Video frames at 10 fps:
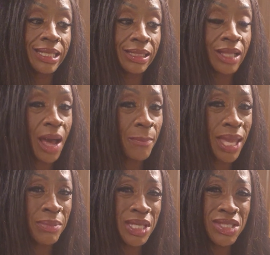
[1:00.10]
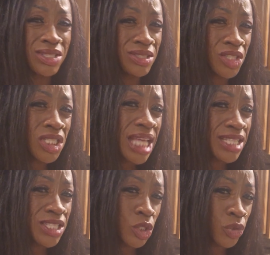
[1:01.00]
it a lot, maybe just
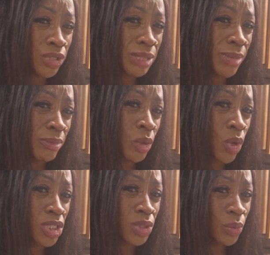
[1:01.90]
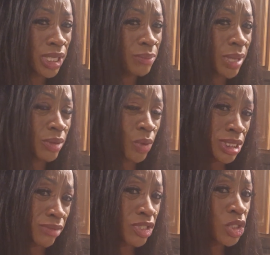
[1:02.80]
as a treat, maybe once a week, maybe
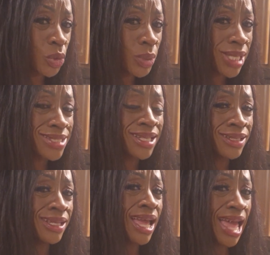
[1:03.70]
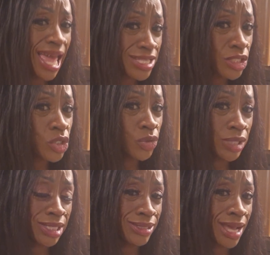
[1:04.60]
once every 2 weeks as a
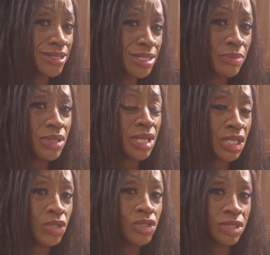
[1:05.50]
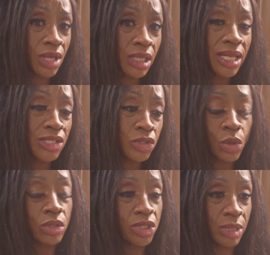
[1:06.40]
treat, not something that you're just gonna
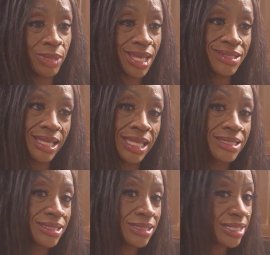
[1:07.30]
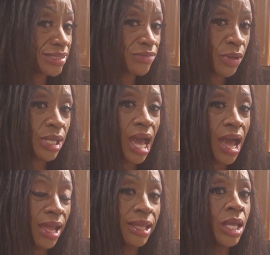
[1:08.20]
indulge in because it is very
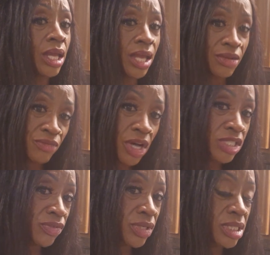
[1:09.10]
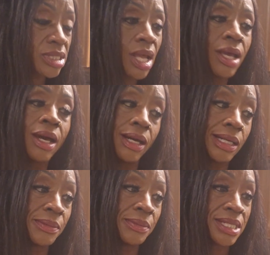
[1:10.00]
high in phosphorus.
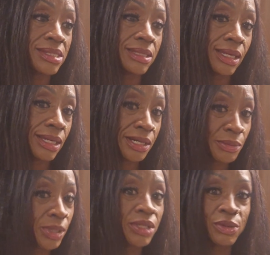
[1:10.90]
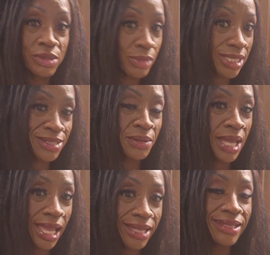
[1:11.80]
It's one of those meats,
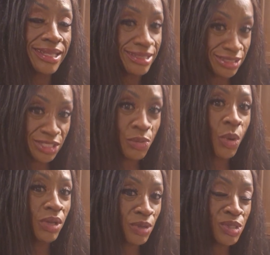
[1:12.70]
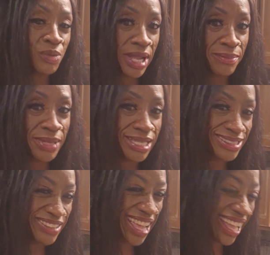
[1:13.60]
okay? It's just one of those red meats,
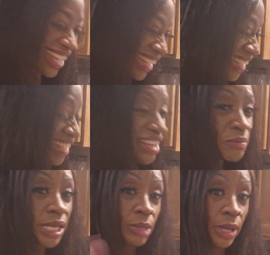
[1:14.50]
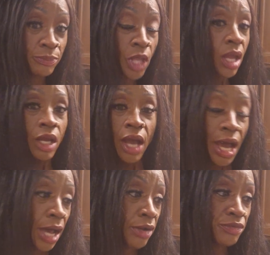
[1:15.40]
okay? But anyway,
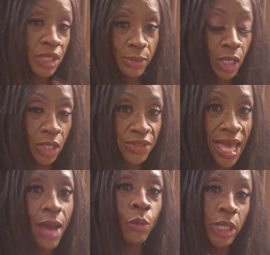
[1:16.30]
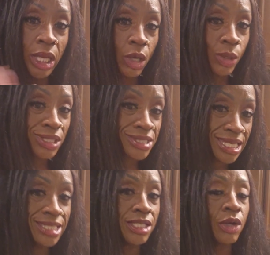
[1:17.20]
forget about all that. We are gonna
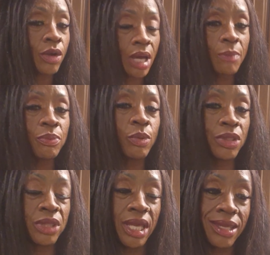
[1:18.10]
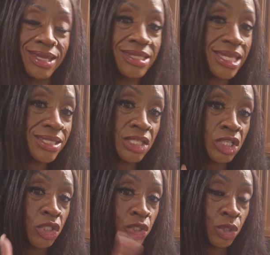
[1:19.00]
season her up with any seasonings
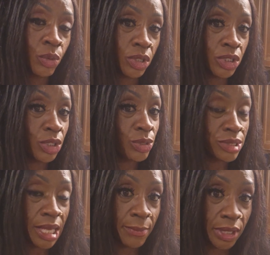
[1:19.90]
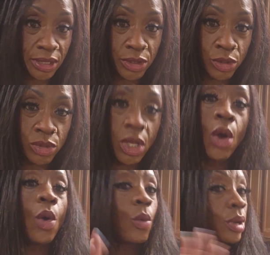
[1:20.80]
that you want to use, and I'm gonna use
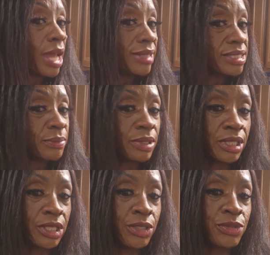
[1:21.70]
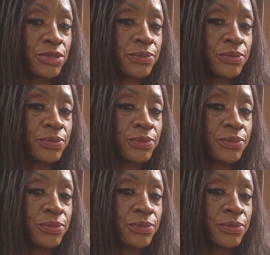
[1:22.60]
what I typically use.